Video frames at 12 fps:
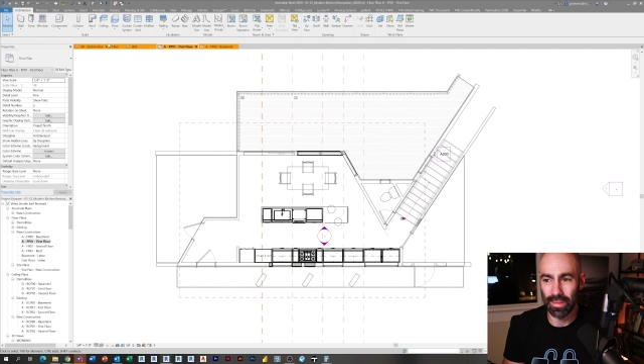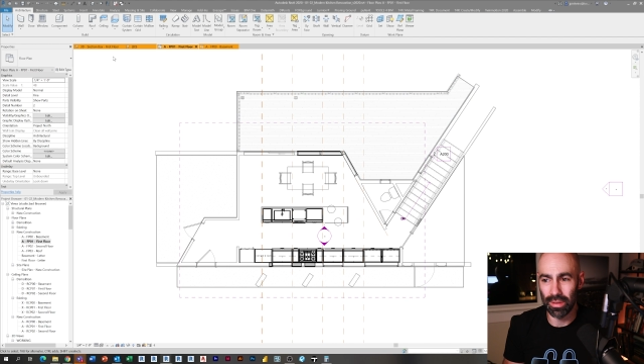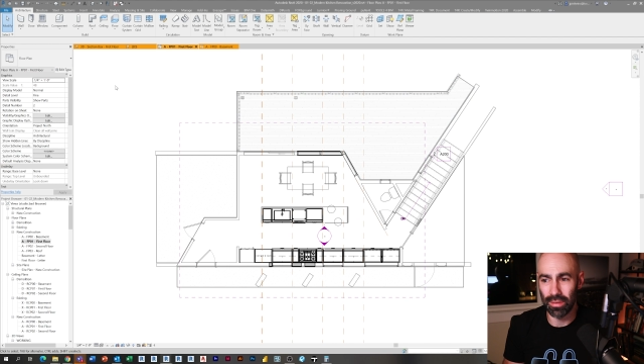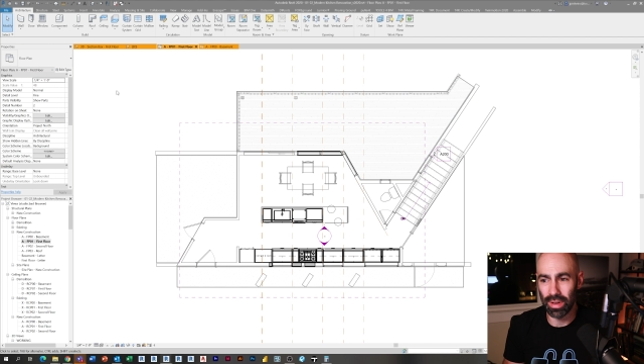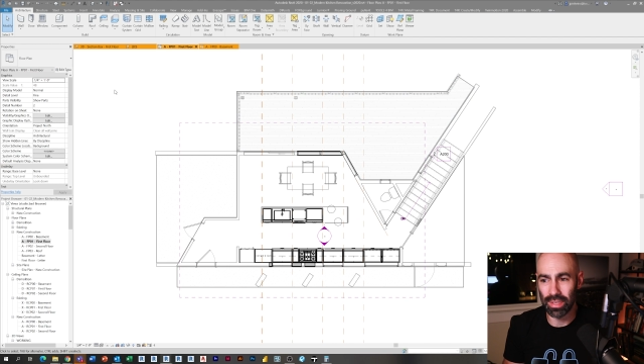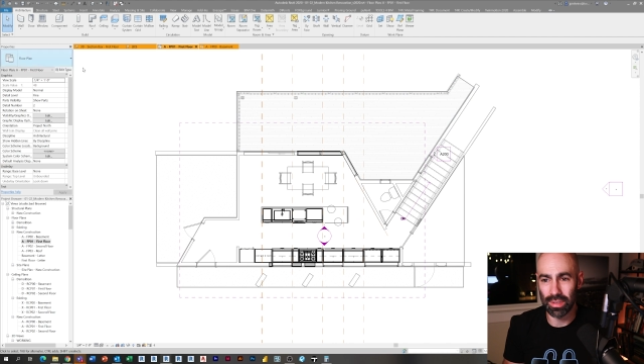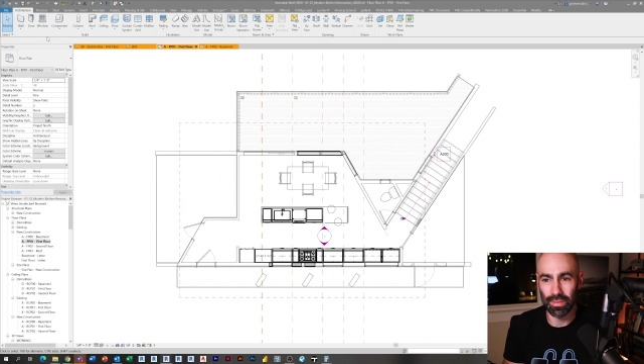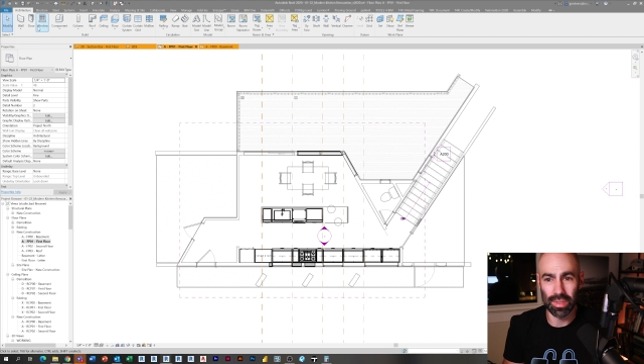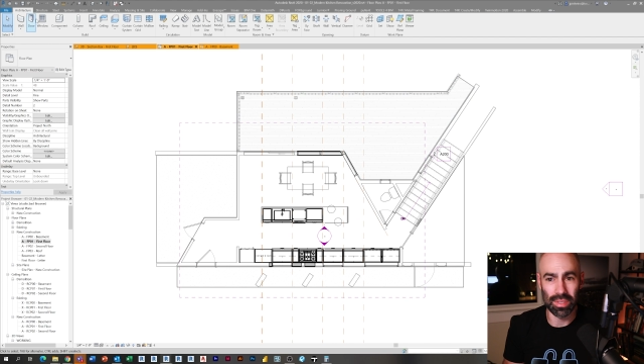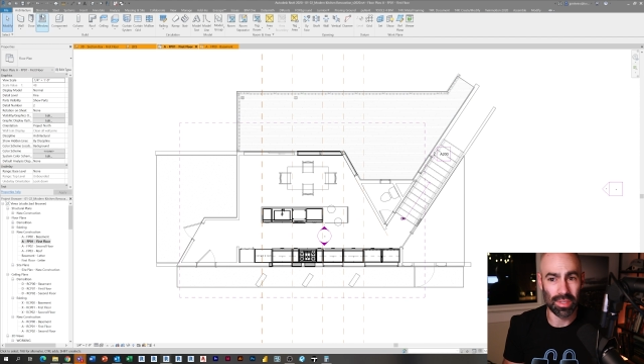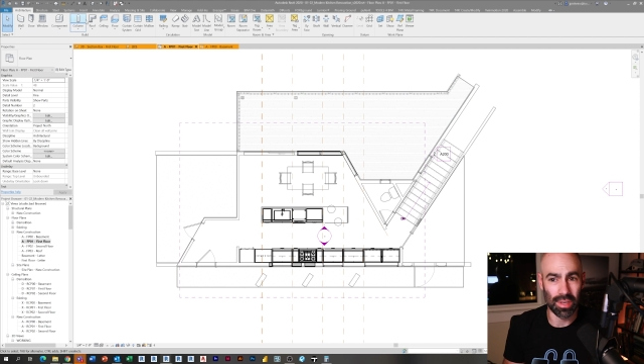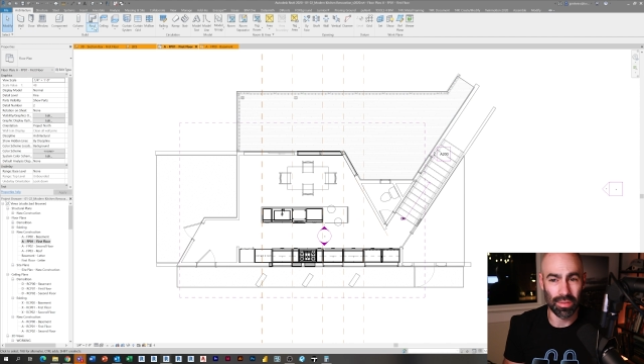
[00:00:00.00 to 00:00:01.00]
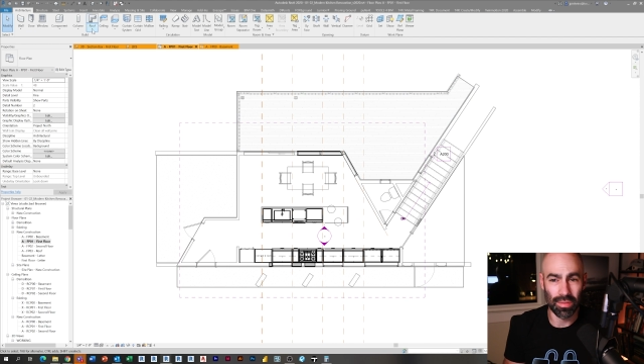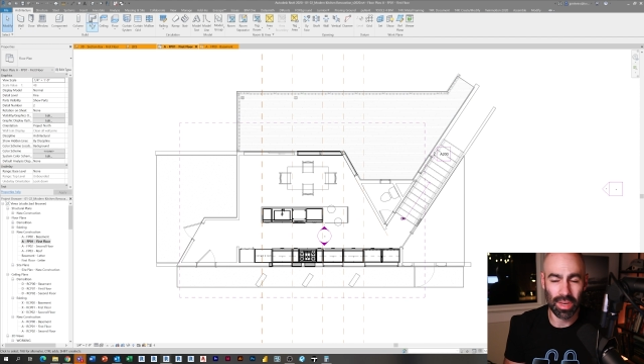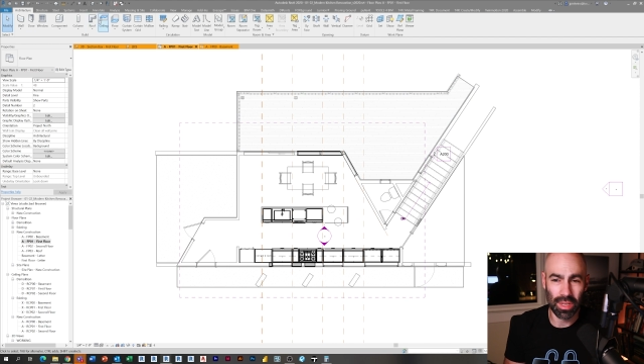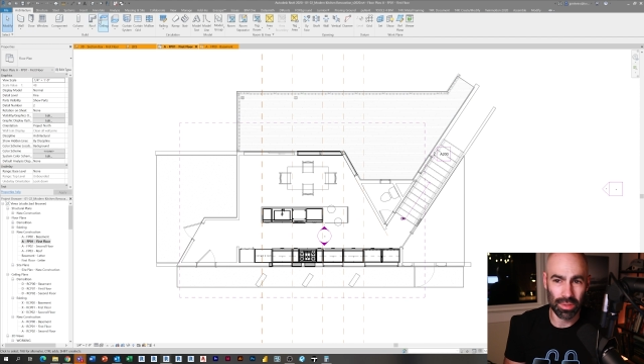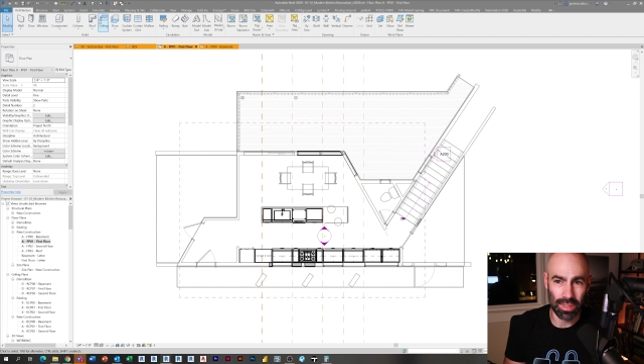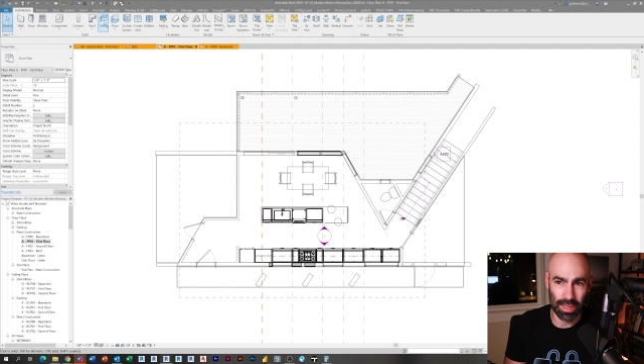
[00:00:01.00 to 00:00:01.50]
the rest of these uh,
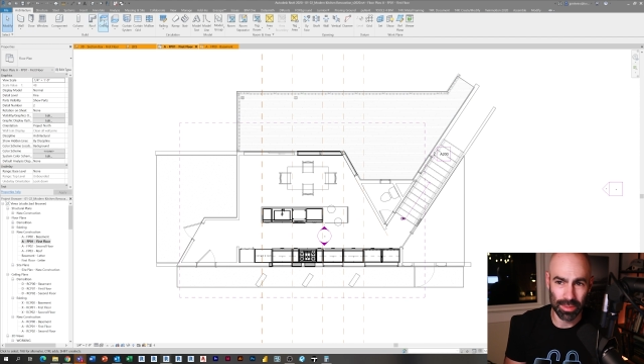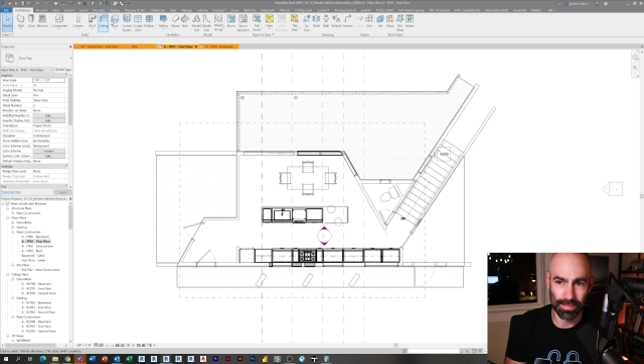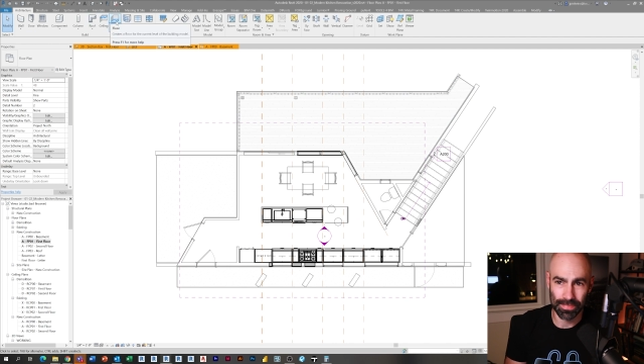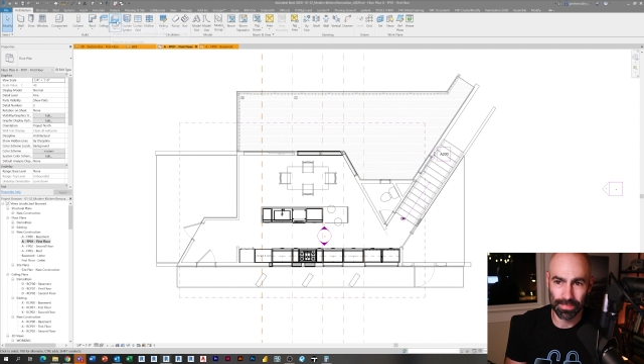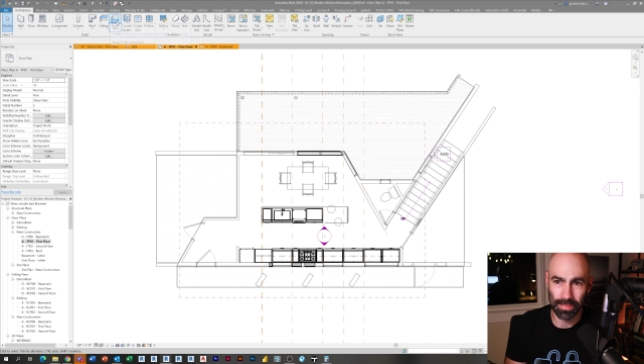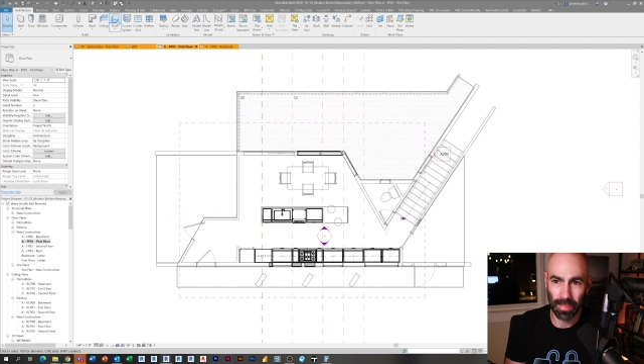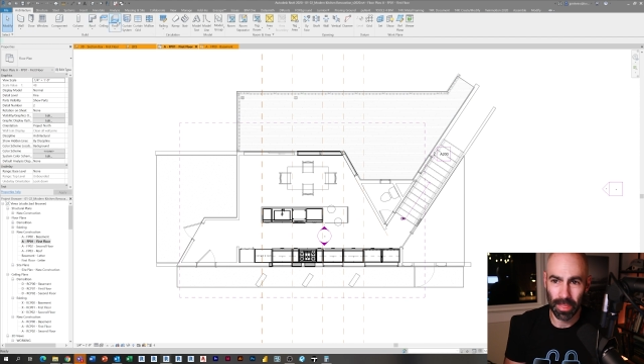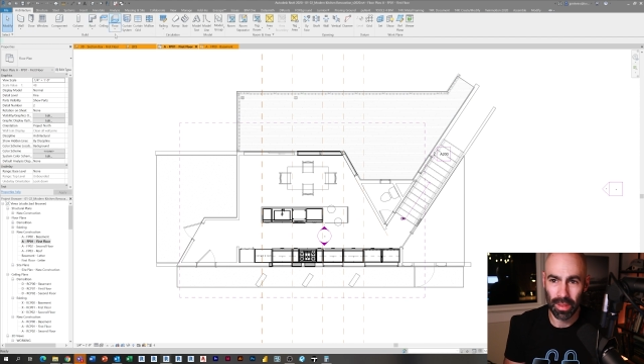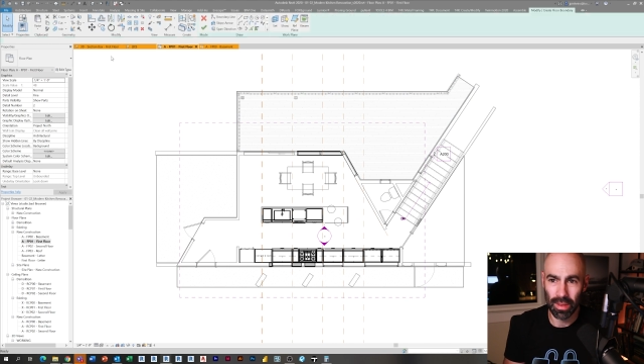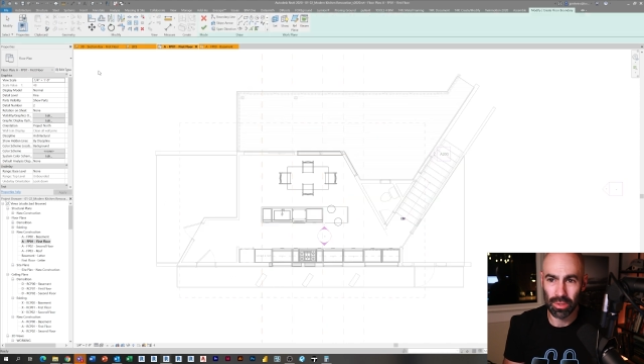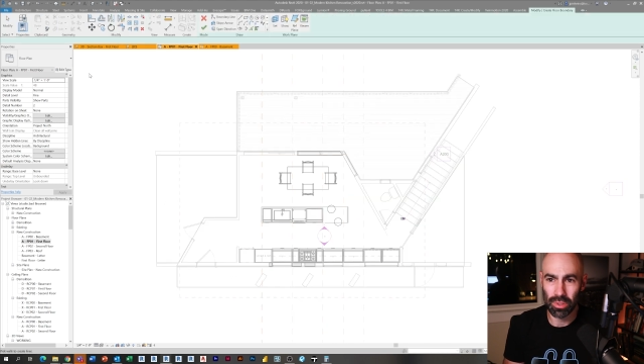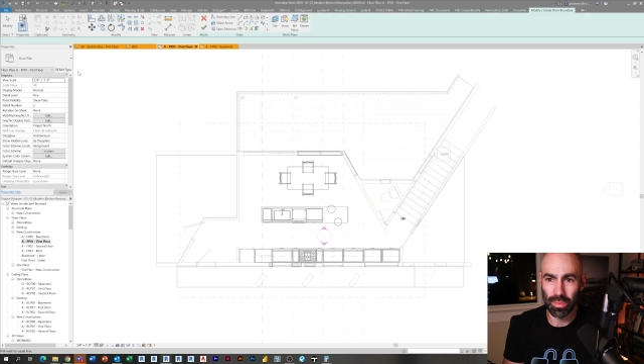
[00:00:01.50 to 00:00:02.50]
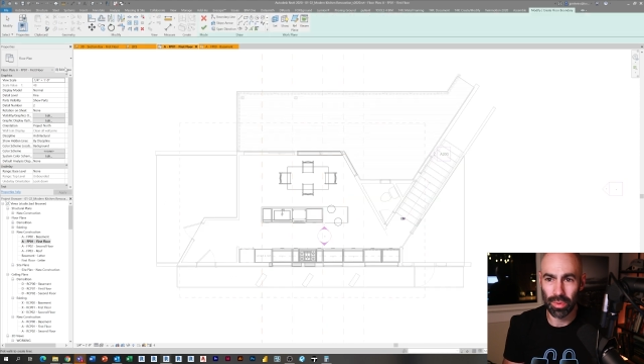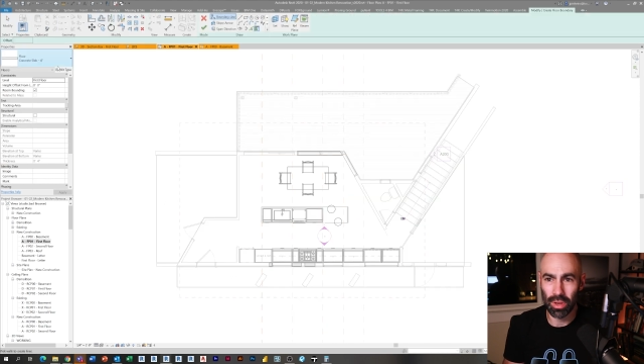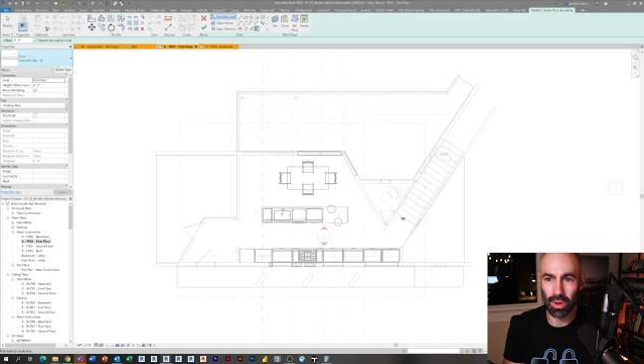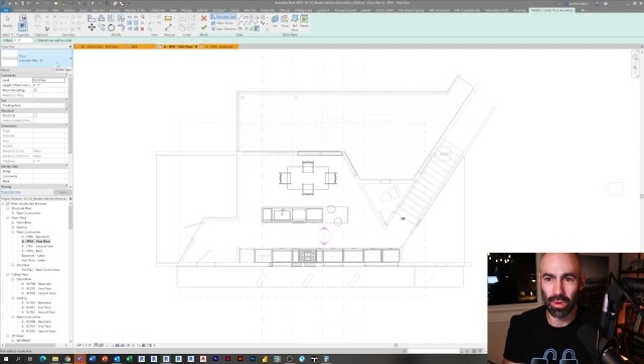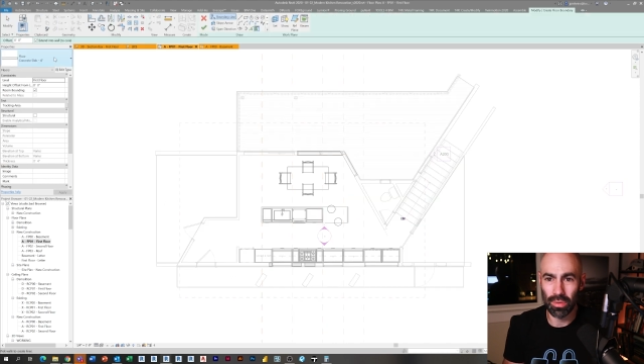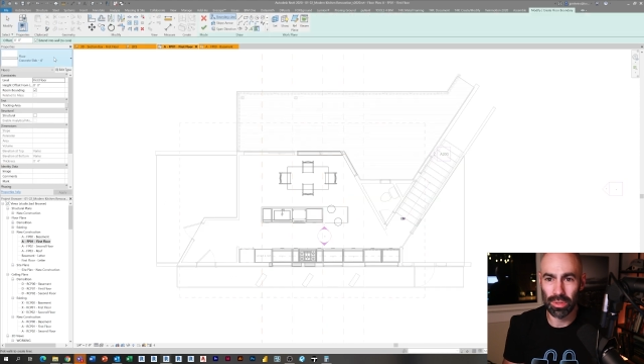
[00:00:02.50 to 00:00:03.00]
videos here. So I'm gonna
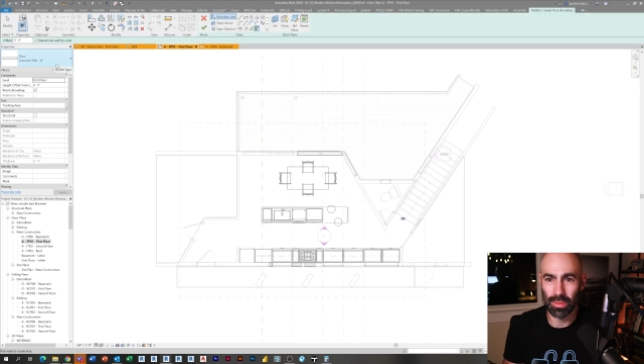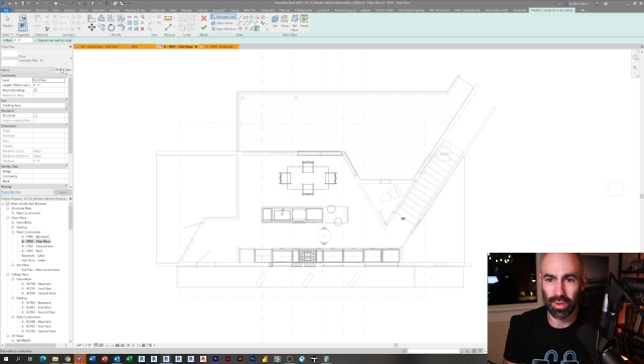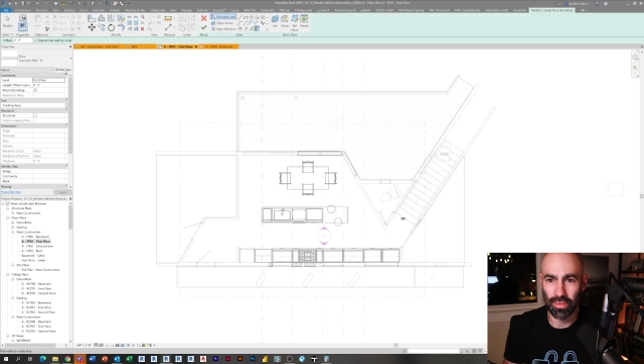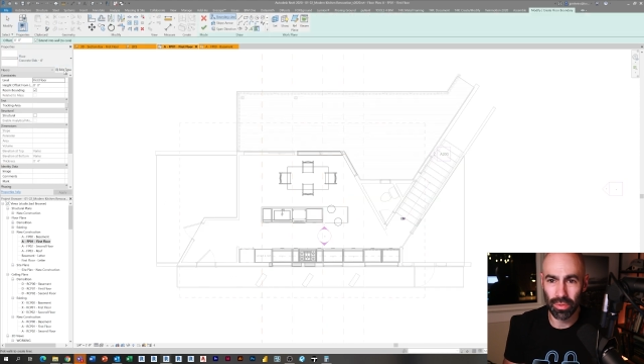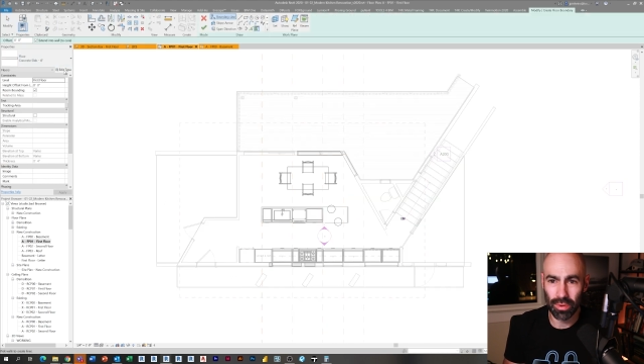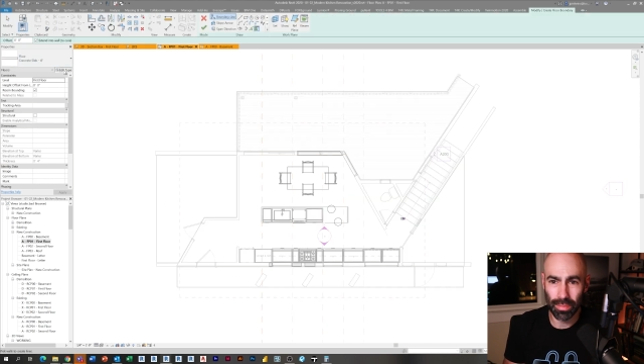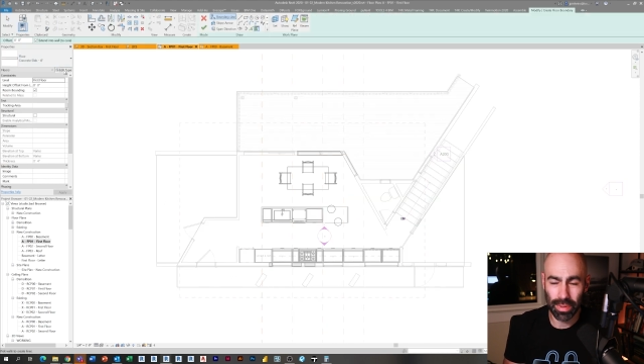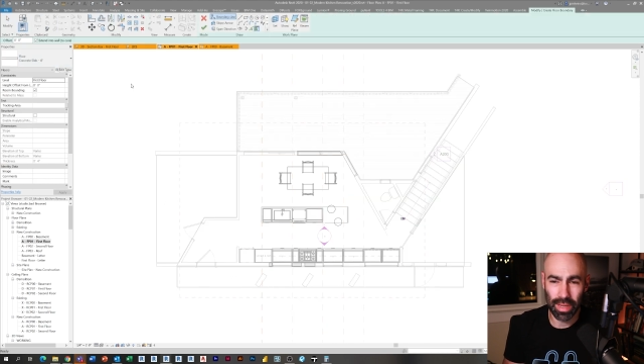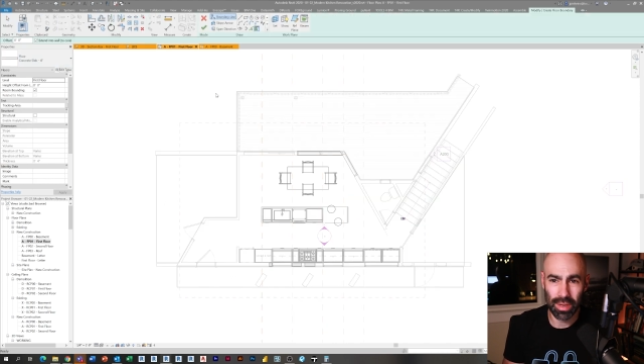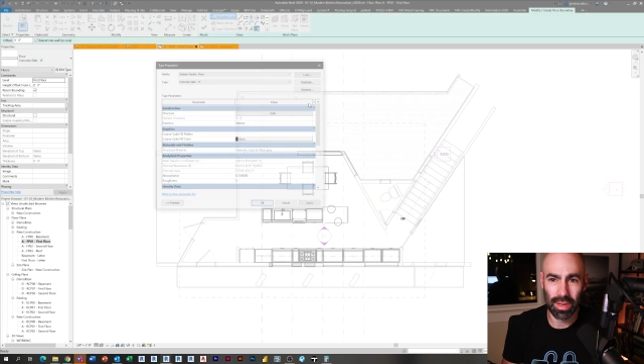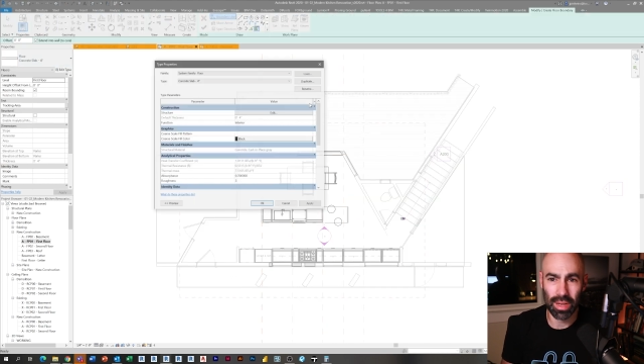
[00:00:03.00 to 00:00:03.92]
go over to my floor plan.